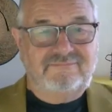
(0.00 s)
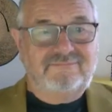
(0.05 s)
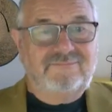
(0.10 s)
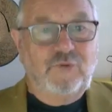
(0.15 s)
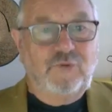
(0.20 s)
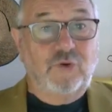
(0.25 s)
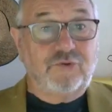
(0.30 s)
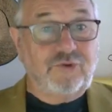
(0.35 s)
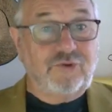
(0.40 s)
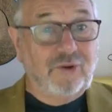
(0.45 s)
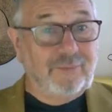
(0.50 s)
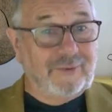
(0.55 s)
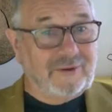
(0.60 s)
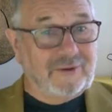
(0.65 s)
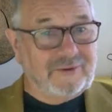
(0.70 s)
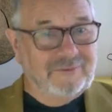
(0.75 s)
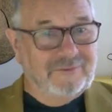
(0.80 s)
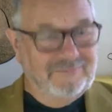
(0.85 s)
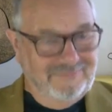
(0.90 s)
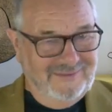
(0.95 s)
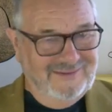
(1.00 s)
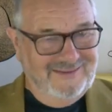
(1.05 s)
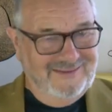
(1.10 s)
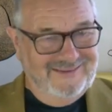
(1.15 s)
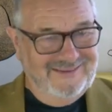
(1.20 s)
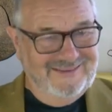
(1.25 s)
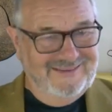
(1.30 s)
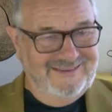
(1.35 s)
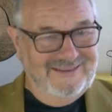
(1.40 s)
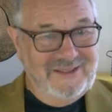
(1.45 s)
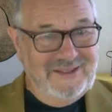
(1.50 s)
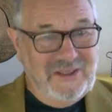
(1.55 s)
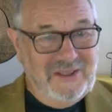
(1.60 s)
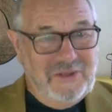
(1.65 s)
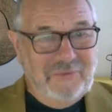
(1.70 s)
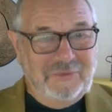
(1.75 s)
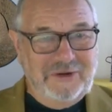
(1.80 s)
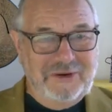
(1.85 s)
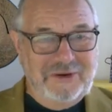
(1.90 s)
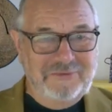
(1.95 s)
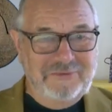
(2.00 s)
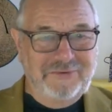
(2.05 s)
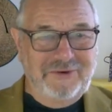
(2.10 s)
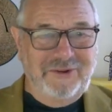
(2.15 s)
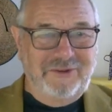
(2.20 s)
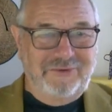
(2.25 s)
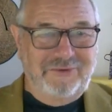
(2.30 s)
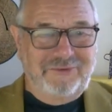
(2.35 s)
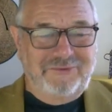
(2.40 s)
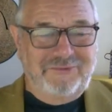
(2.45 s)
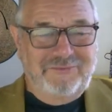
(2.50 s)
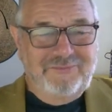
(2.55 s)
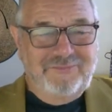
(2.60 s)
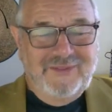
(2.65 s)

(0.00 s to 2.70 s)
topic, whatever it is.